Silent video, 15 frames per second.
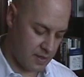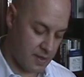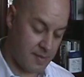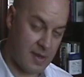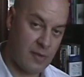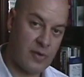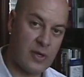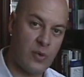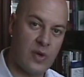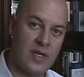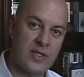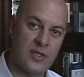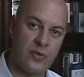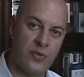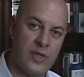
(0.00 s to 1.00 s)
They may
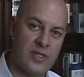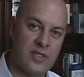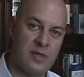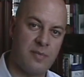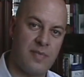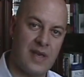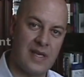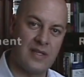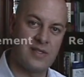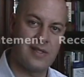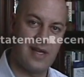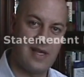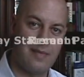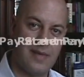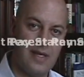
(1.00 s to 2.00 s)
request a recent pay
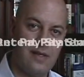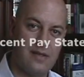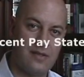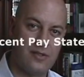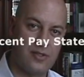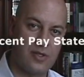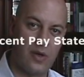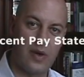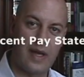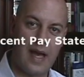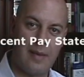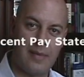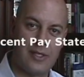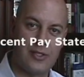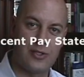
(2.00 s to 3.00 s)
statement showing
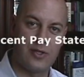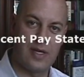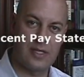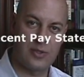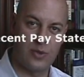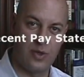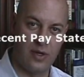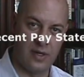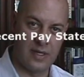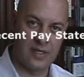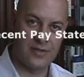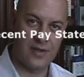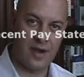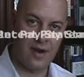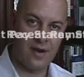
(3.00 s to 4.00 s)
how much your actual
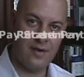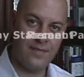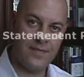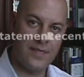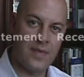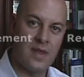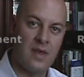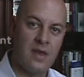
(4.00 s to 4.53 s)
earnings are.